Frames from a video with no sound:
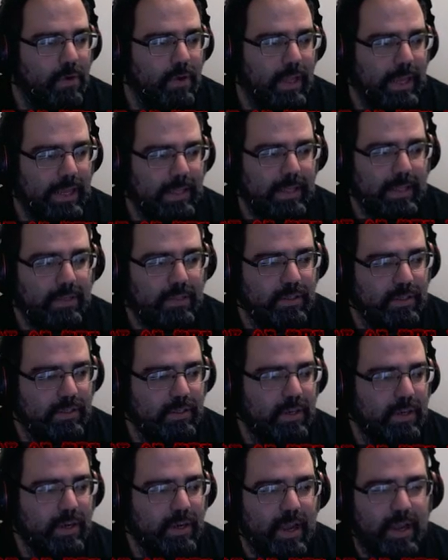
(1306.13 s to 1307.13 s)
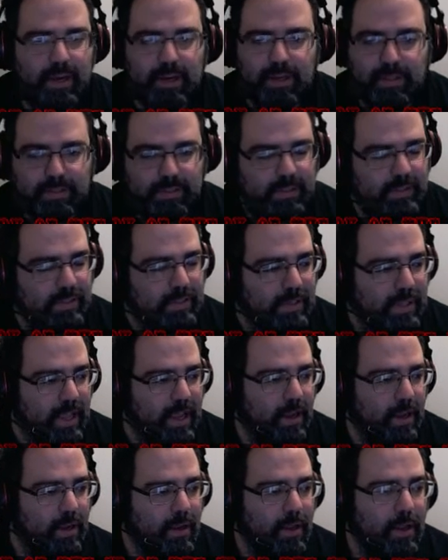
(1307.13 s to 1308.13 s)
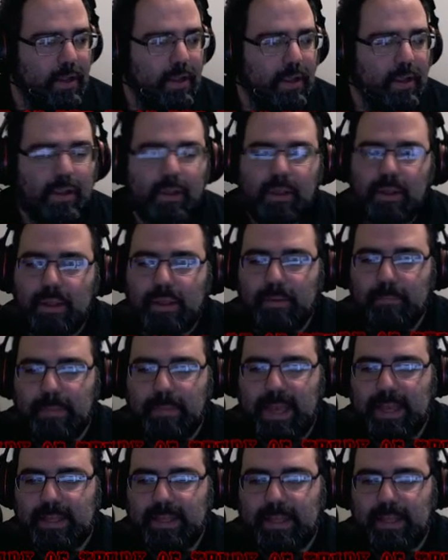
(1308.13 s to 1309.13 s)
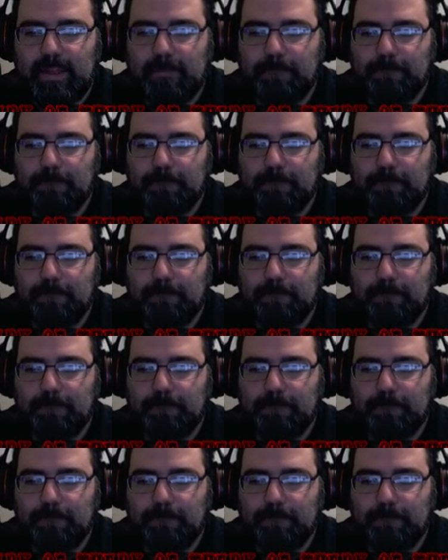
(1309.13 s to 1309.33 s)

Like that just did not exist that back then.